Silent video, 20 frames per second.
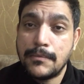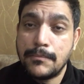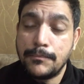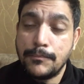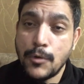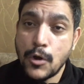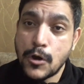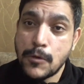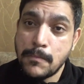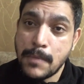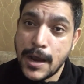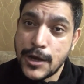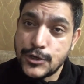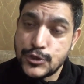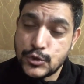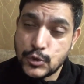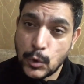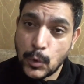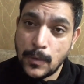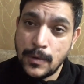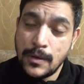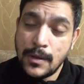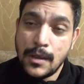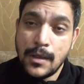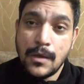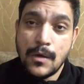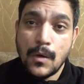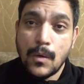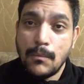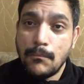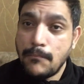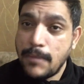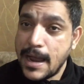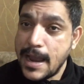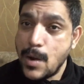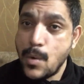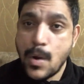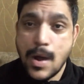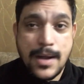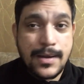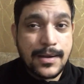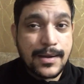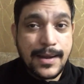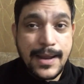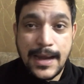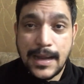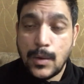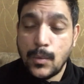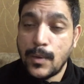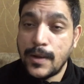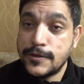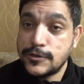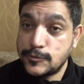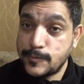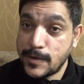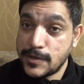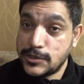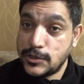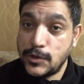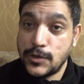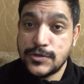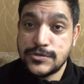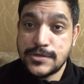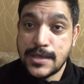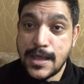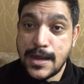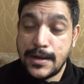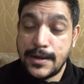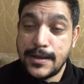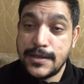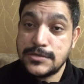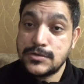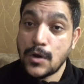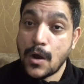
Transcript: Book My Show. Buy one, get one, especially on Saturdays.